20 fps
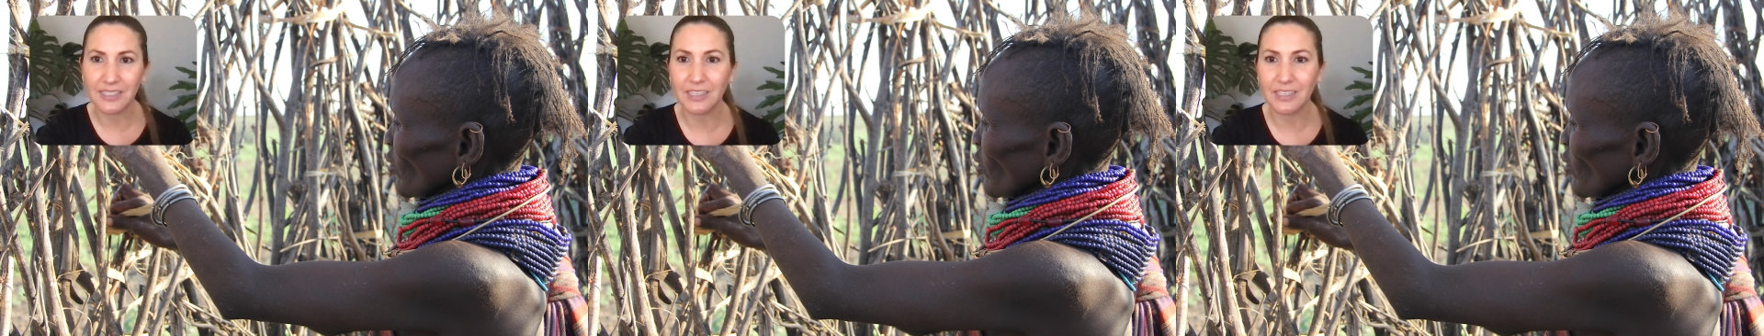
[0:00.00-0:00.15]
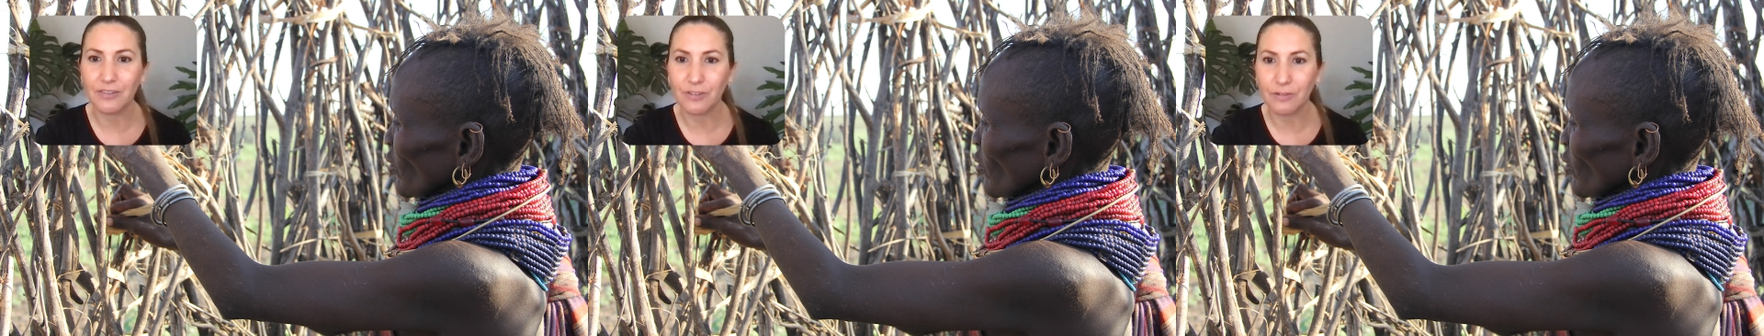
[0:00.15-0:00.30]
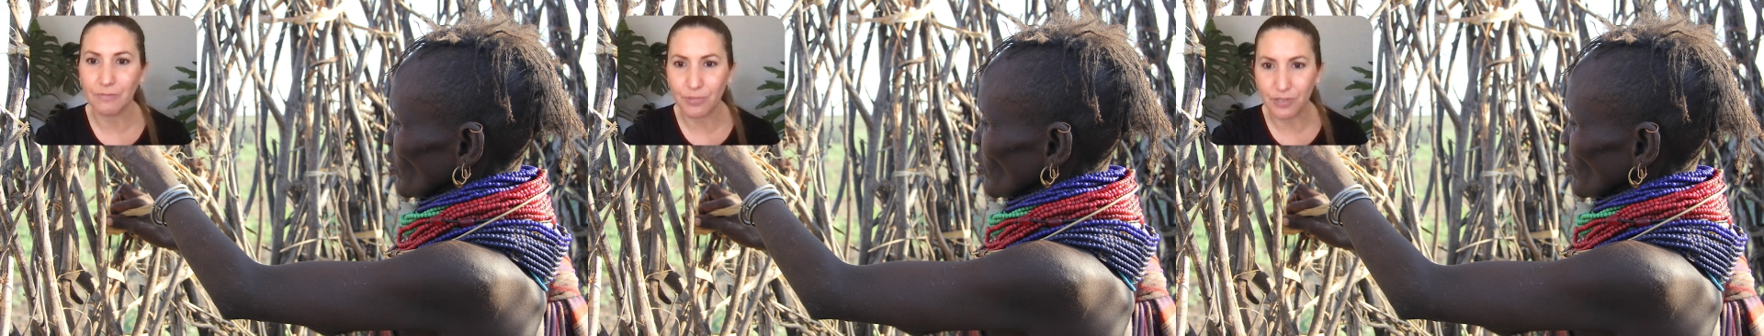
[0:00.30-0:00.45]

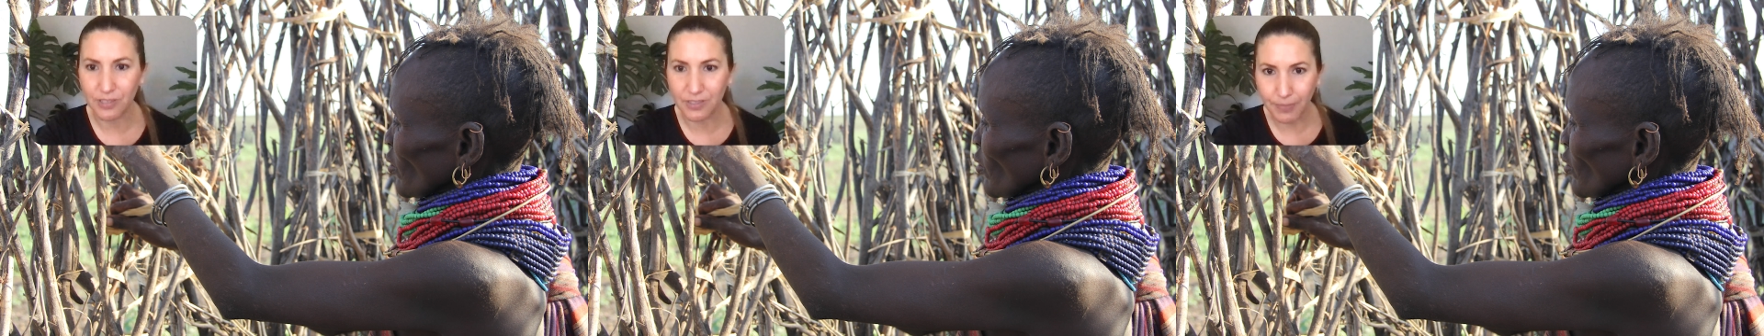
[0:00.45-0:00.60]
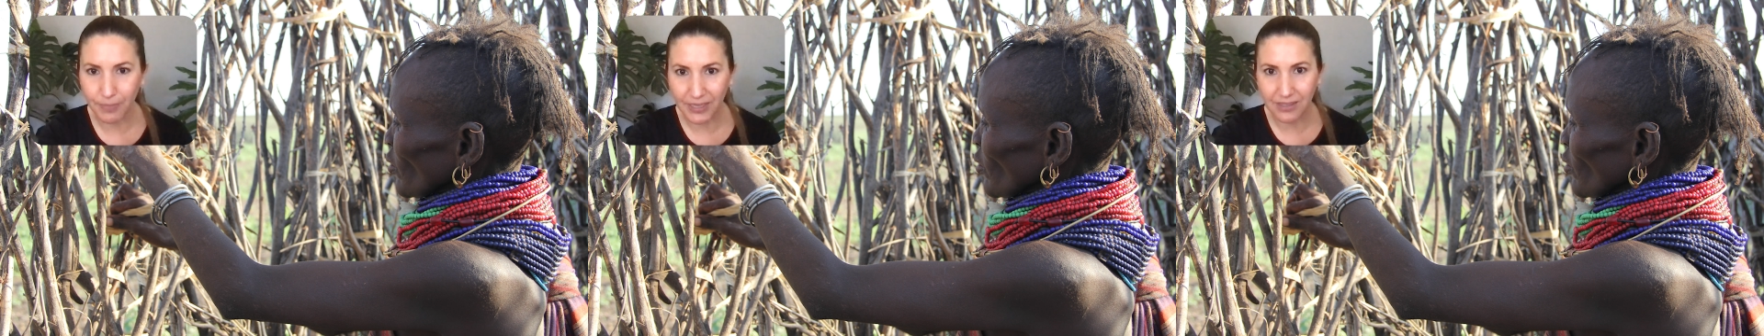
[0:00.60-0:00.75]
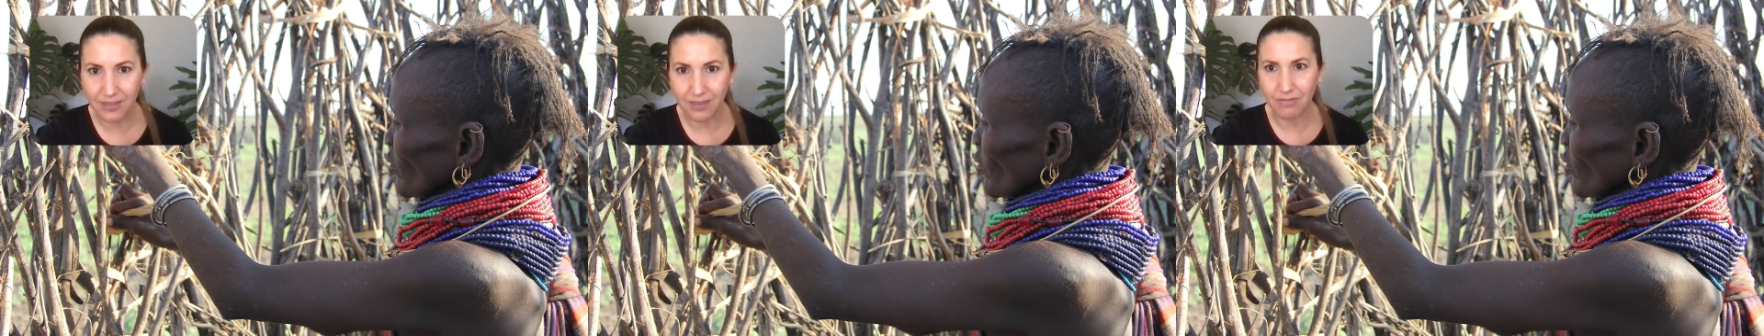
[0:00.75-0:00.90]
different
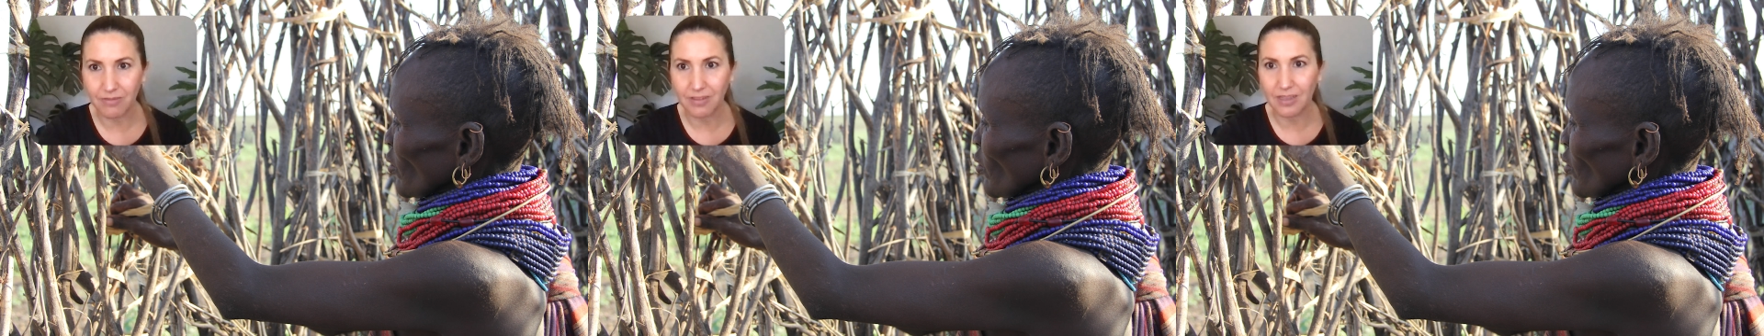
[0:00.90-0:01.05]
perspective,